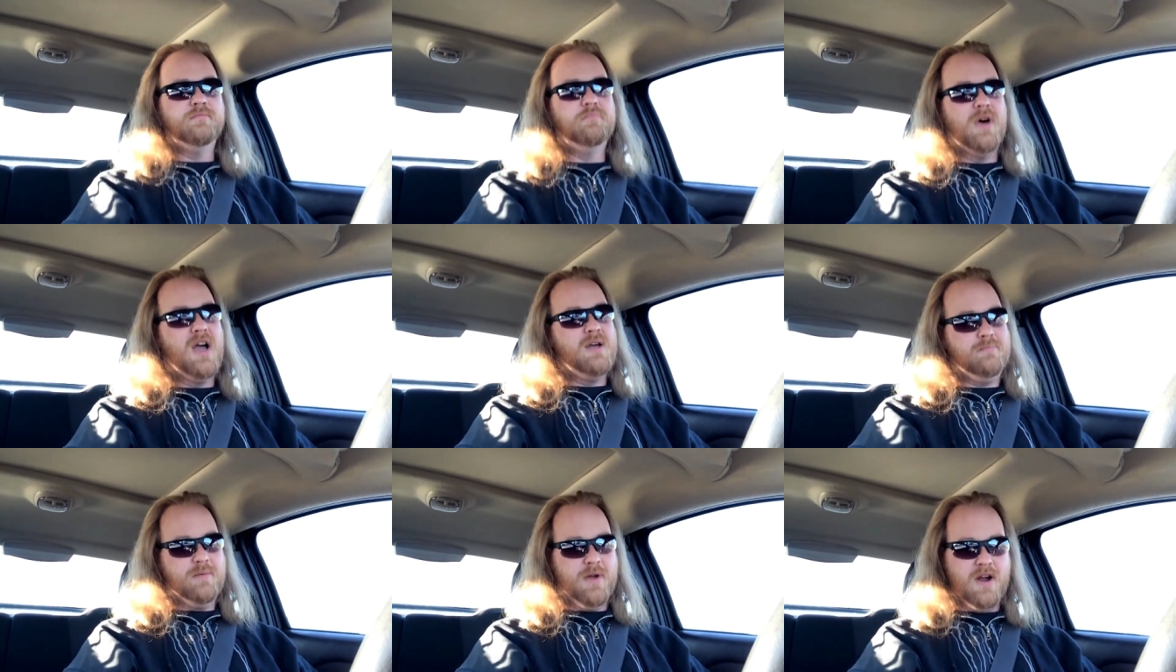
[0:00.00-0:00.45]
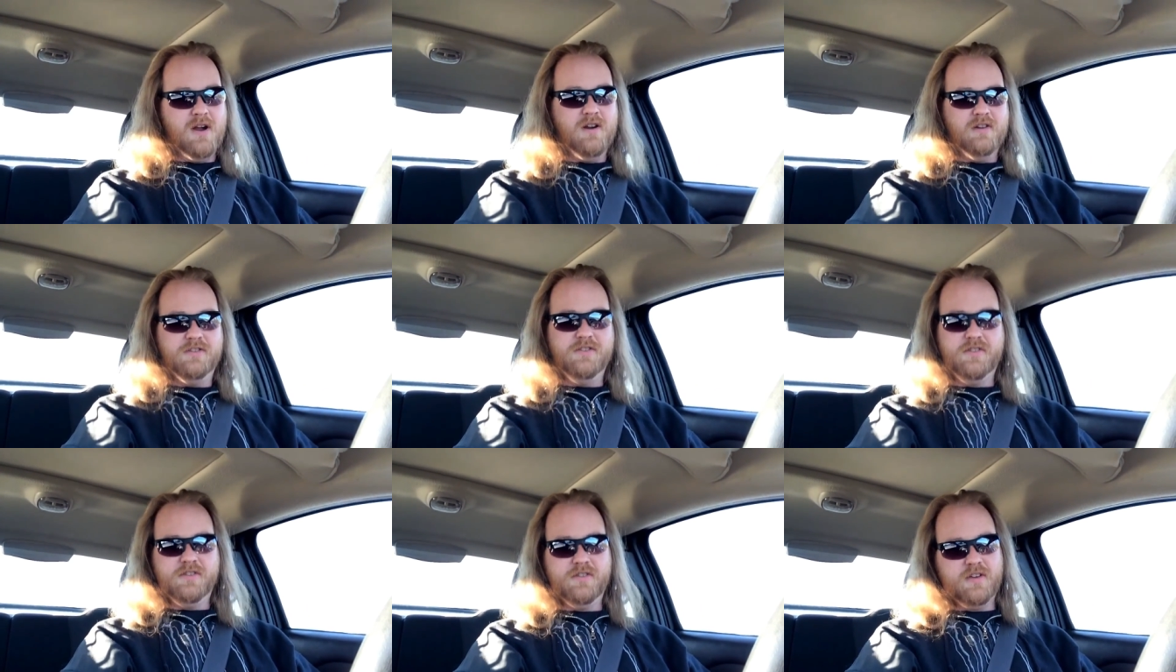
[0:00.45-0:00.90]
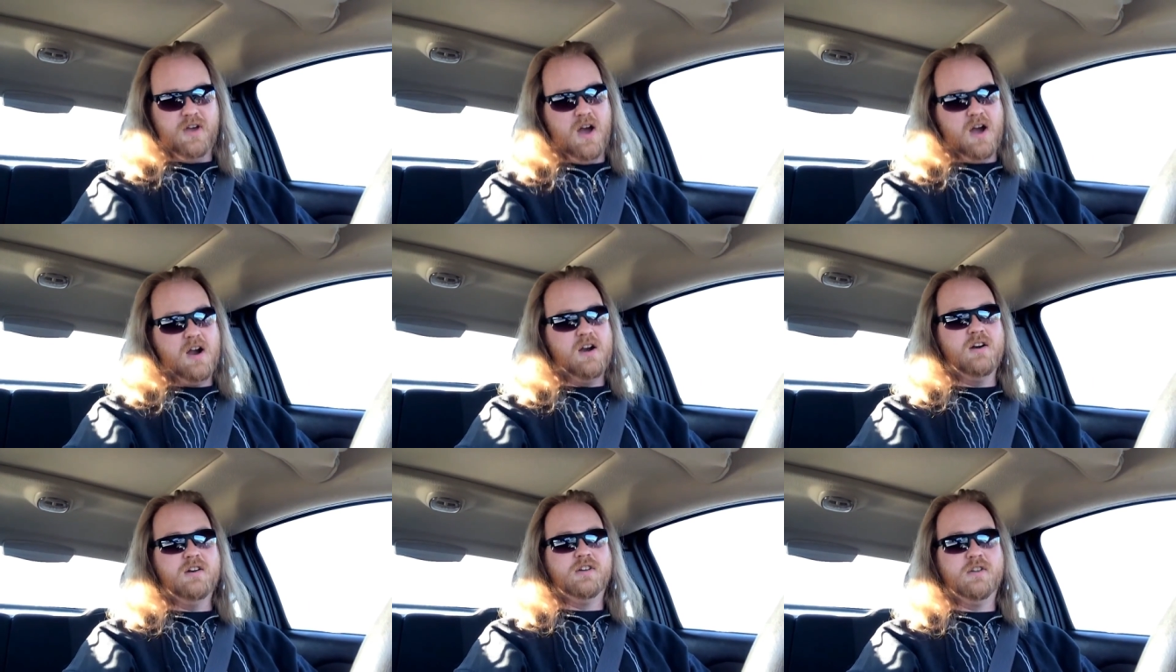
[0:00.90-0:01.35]
my parents
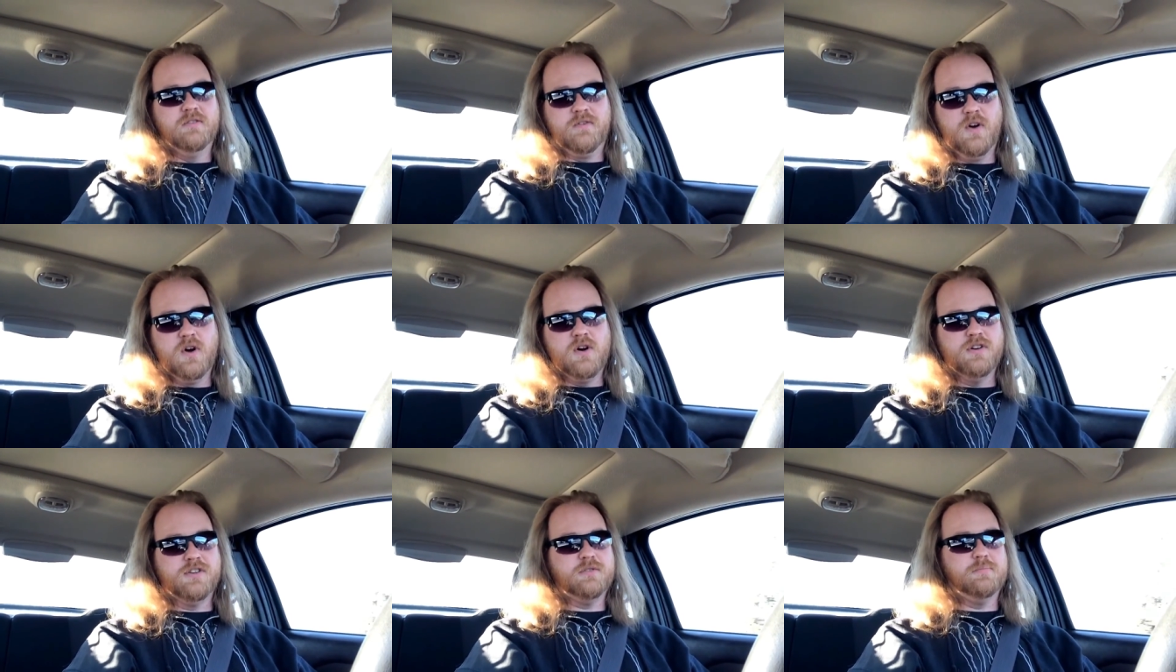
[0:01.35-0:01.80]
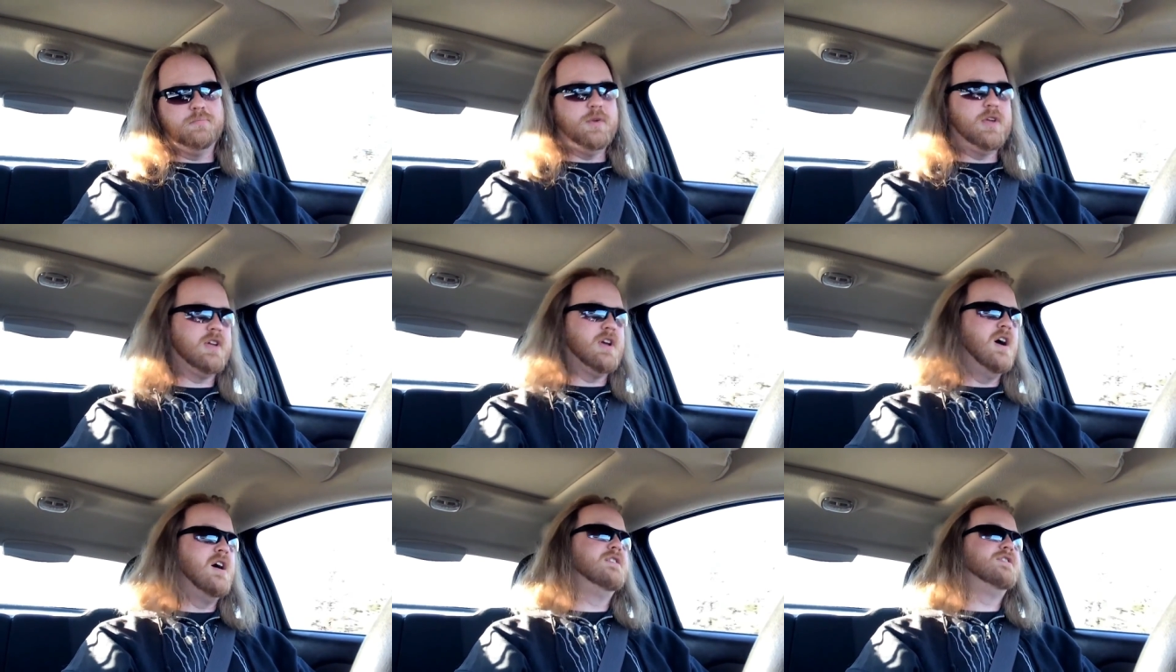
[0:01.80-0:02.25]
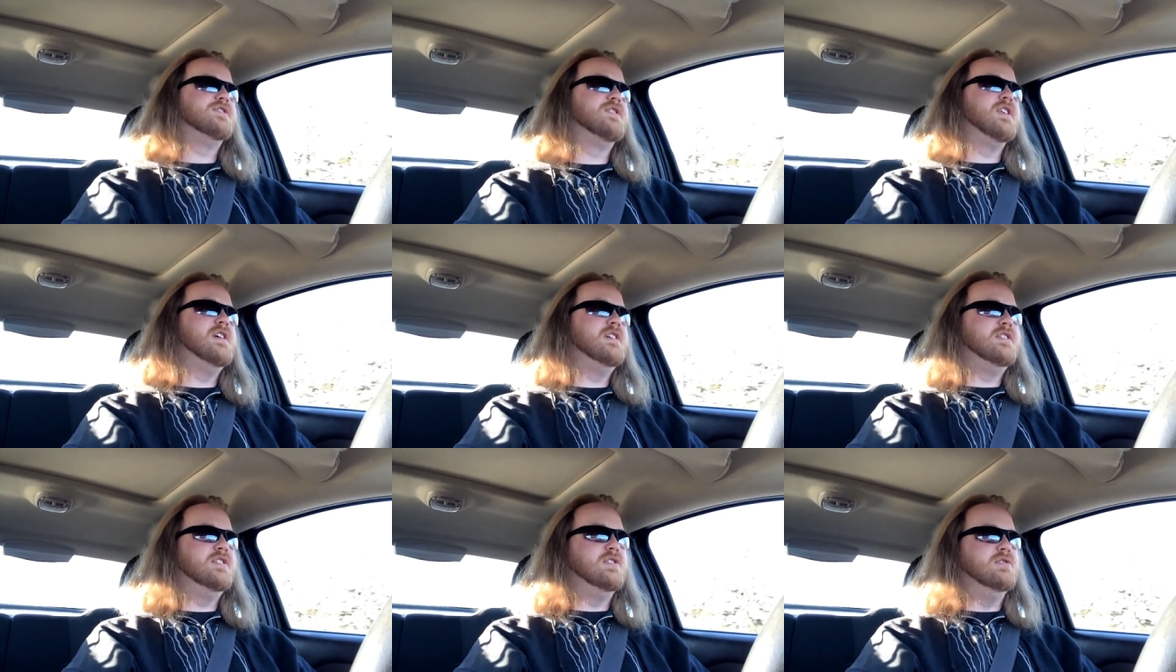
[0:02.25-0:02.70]
are divorced because they